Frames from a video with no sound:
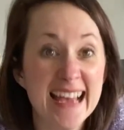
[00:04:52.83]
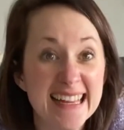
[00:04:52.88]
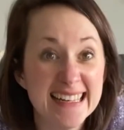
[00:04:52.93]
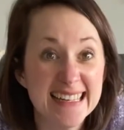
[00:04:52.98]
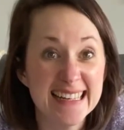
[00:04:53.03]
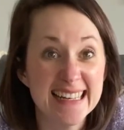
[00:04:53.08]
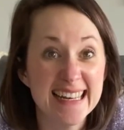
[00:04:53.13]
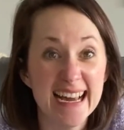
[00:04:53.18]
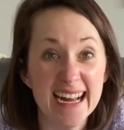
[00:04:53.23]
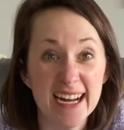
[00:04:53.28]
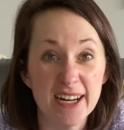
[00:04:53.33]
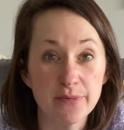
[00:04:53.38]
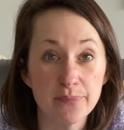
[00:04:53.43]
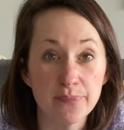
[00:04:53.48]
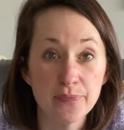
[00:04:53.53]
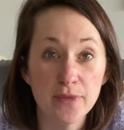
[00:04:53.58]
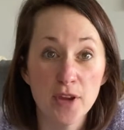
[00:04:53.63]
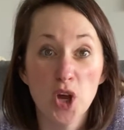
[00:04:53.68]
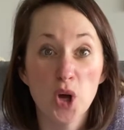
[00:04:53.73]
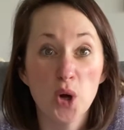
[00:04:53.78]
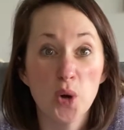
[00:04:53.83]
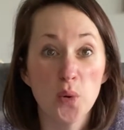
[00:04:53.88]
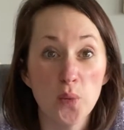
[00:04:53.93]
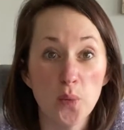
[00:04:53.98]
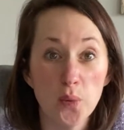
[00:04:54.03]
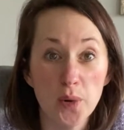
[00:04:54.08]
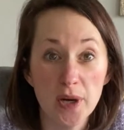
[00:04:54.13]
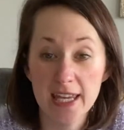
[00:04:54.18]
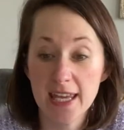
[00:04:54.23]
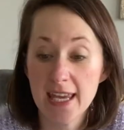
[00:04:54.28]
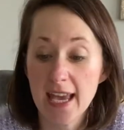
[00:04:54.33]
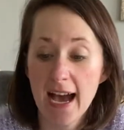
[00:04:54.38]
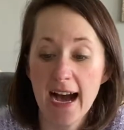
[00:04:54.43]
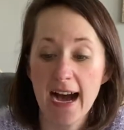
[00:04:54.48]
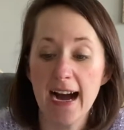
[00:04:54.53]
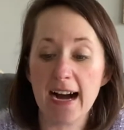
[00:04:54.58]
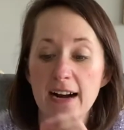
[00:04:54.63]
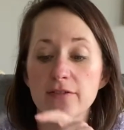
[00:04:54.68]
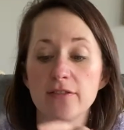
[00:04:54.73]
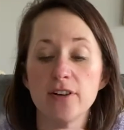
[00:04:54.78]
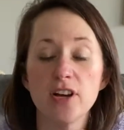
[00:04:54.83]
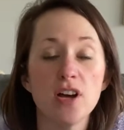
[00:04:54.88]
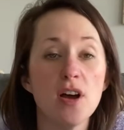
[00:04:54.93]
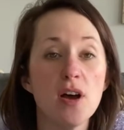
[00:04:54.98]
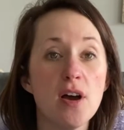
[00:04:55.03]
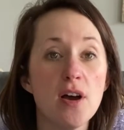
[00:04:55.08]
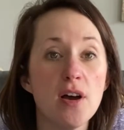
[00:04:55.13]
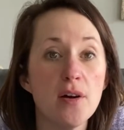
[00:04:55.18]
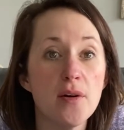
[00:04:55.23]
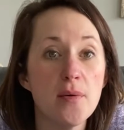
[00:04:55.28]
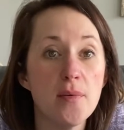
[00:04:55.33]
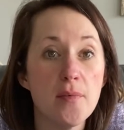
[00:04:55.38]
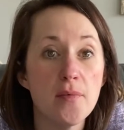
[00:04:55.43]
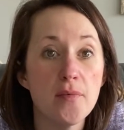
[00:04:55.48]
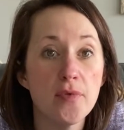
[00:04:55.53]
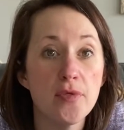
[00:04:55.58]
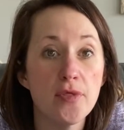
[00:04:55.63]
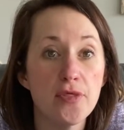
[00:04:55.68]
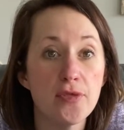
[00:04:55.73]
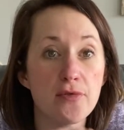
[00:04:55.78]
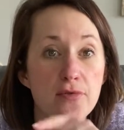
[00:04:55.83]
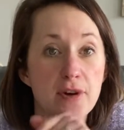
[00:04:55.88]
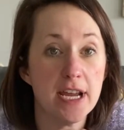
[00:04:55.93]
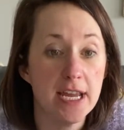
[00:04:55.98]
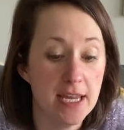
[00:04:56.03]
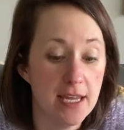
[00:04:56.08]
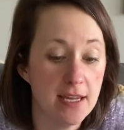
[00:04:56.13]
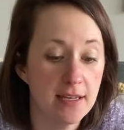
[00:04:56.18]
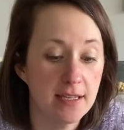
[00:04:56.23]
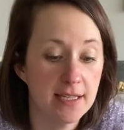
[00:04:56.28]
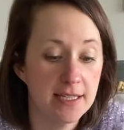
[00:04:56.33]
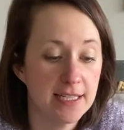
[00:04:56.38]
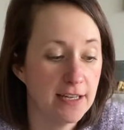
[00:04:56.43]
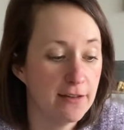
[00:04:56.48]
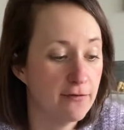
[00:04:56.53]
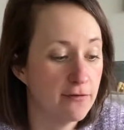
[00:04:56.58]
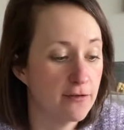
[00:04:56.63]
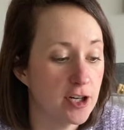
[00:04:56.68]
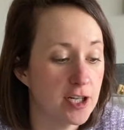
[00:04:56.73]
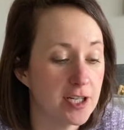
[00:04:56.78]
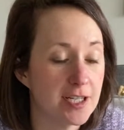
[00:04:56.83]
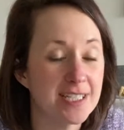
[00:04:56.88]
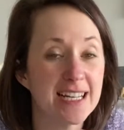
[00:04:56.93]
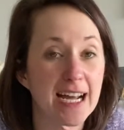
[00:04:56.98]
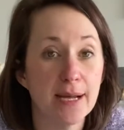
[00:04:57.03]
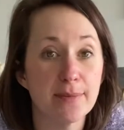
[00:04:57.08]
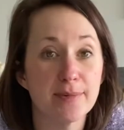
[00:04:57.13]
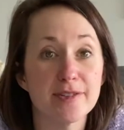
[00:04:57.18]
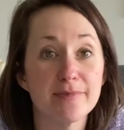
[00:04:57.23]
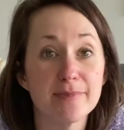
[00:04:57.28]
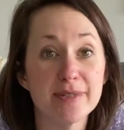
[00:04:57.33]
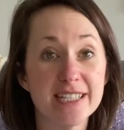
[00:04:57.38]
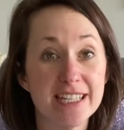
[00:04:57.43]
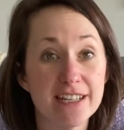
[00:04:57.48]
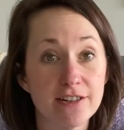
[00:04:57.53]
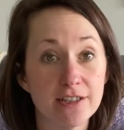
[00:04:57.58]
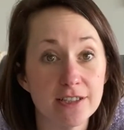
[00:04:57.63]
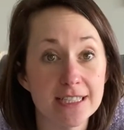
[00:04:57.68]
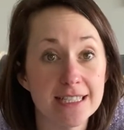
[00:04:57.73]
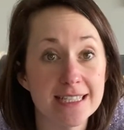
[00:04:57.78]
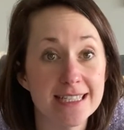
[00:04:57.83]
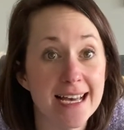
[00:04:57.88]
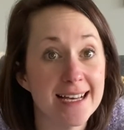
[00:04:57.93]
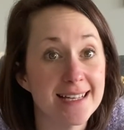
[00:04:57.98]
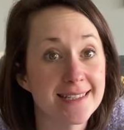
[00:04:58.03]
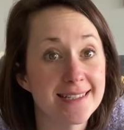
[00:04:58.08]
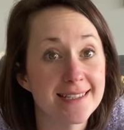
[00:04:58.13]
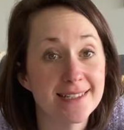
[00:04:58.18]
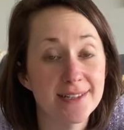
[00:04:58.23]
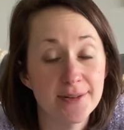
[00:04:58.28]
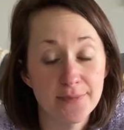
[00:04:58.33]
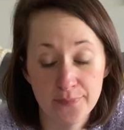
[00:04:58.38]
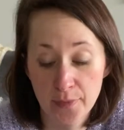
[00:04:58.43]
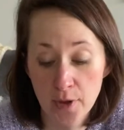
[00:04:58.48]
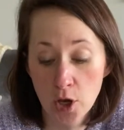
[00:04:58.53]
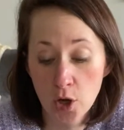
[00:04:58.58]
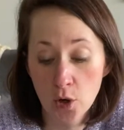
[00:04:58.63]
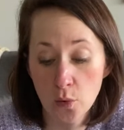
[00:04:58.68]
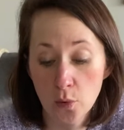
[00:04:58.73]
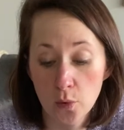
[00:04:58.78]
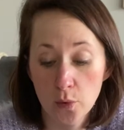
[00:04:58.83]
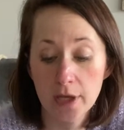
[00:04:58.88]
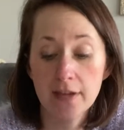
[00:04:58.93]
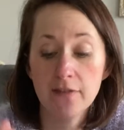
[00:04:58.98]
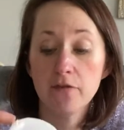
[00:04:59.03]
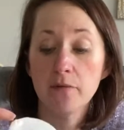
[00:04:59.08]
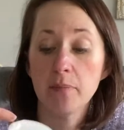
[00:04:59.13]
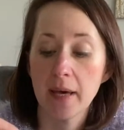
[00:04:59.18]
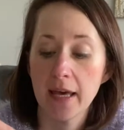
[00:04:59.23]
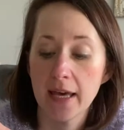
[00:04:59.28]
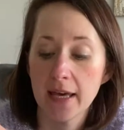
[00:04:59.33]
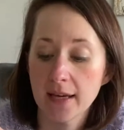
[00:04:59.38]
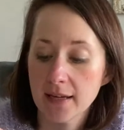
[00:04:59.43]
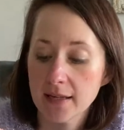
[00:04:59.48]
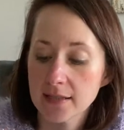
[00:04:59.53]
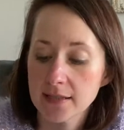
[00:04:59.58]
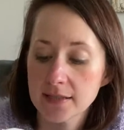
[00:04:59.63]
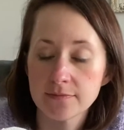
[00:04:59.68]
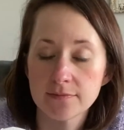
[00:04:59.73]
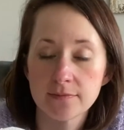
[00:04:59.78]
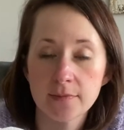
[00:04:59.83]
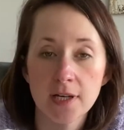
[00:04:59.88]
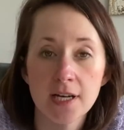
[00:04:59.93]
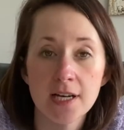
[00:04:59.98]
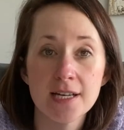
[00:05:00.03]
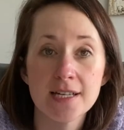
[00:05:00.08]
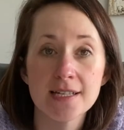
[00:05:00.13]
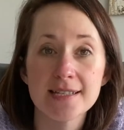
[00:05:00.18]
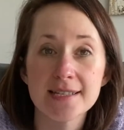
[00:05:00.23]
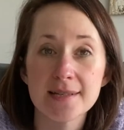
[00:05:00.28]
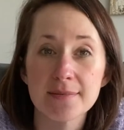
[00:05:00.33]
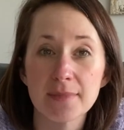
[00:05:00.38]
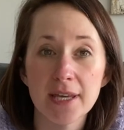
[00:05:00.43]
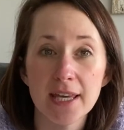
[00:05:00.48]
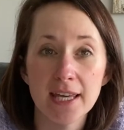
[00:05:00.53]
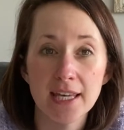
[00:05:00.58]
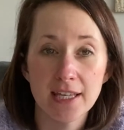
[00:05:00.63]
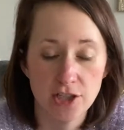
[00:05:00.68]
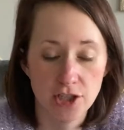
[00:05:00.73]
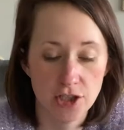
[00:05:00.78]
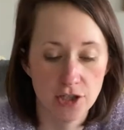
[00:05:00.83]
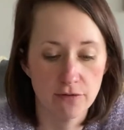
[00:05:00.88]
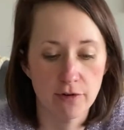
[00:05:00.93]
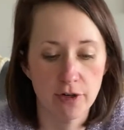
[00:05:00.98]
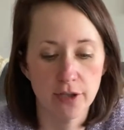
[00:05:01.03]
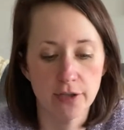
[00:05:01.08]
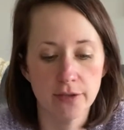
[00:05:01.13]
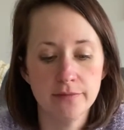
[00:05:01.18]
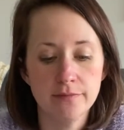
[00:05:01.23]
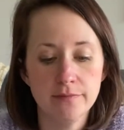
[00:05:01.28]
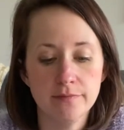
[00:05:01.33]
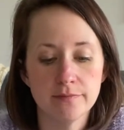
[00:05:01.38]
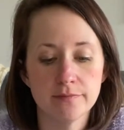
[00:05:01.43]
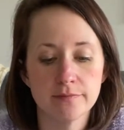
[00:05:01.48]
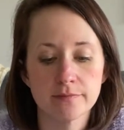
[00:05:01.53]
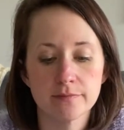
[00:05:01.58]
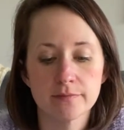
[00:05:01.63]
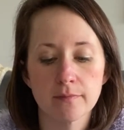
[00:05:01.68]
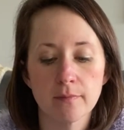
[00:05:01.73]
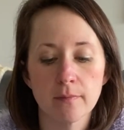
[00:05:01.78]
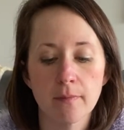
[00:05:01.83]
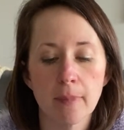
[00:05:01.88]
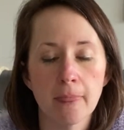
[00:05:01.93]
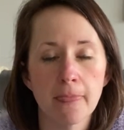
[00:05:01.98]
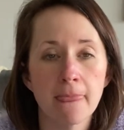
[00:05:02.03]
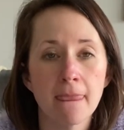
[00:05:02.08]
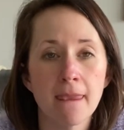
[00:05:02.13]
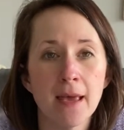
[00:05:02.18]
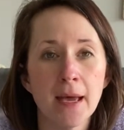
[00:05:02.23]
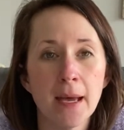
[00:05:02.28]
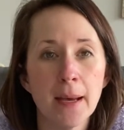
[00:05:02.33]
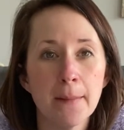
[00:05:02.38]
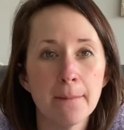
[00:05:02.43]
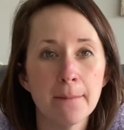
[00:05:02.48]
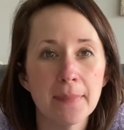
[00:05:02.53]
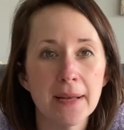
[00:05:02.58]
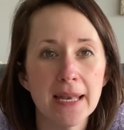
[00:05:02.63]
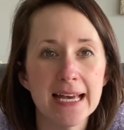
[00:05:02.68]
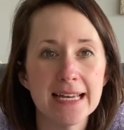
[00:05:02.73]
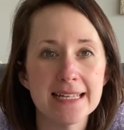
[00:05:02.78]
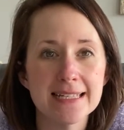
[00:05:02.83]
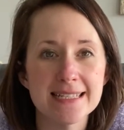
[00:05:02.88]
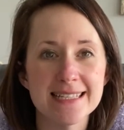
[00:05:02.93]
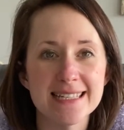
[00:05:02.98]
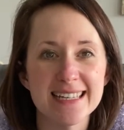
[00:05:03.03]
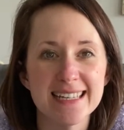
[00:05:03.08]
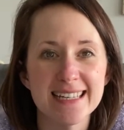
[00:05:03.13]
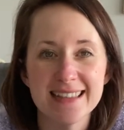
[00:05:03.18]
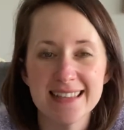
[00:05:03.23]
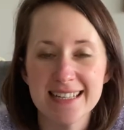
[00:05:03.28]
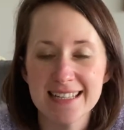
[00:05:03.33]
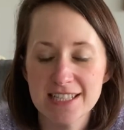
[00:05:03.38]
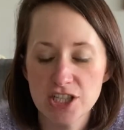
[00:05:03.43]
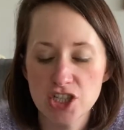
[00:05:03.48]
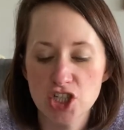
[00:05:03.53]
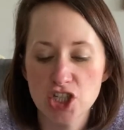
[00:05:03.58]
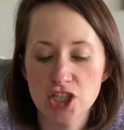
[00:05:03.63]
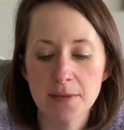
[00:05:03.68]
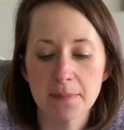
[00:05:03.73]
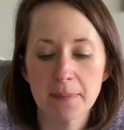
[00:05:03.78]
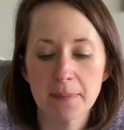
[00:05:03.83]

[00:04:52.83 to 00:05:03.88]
Now, we have 3 different types of material to test. We've picked some kitchen roll, plastic, and this is just a